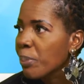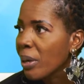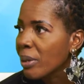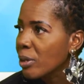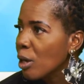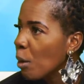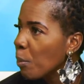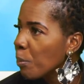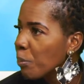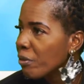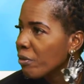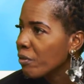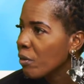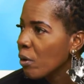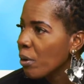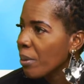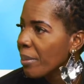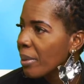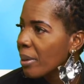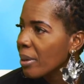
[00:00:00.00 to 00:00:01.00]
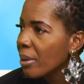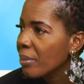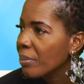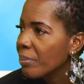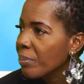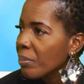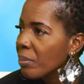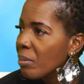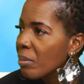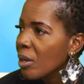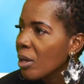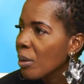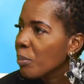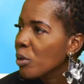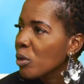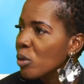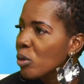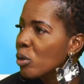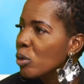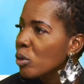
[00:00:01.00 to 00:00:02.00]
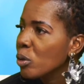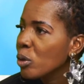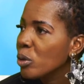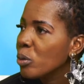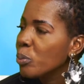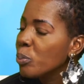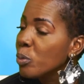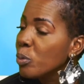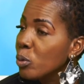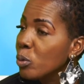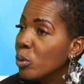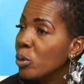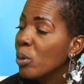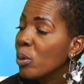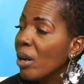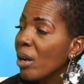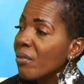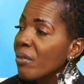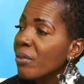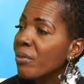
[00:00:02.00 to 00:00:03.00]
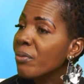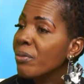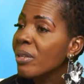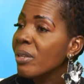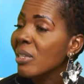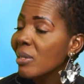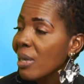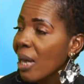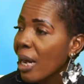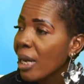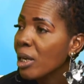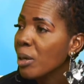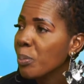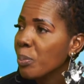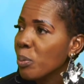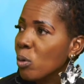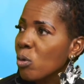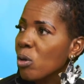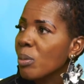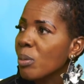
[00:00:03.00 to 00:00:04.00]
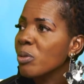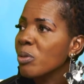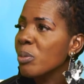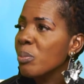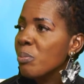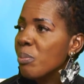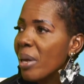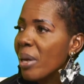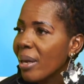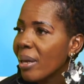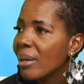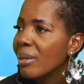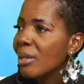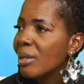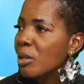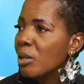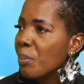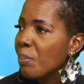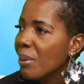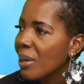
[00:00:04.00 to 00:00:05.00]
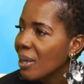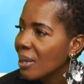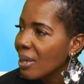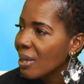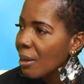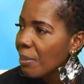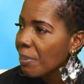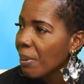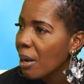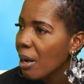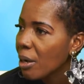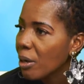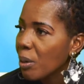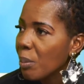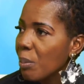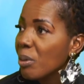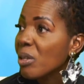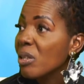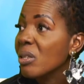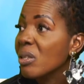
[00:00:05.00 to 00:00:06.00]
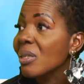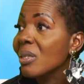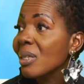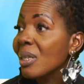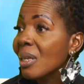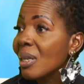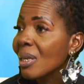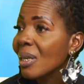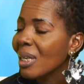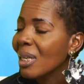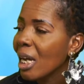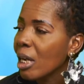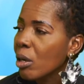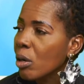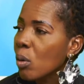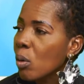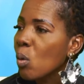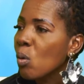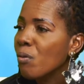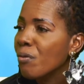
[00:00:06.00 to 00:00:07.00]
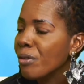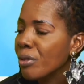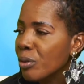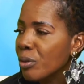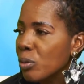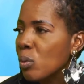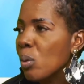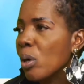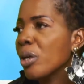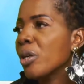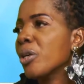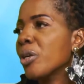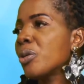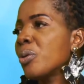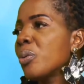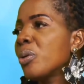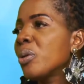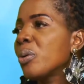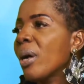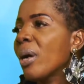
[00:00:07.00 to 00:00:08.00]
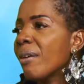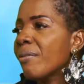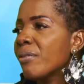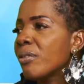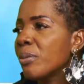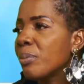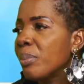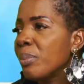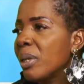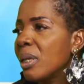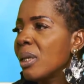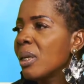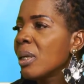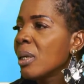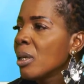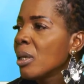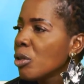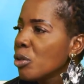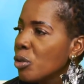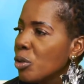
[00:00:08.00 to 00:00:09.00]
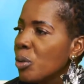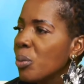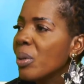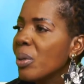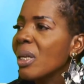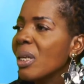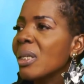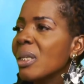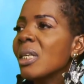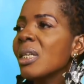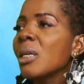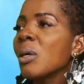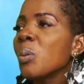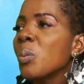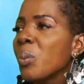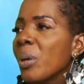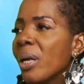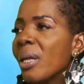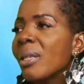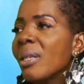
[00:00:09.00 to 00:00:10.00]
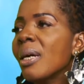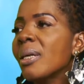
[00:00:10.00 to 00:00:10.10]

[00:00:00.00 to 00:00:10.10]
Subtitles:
top performer. You have to design a program to build that part up, but you still cannot overdo what you're doing. You have to be doing it in a way that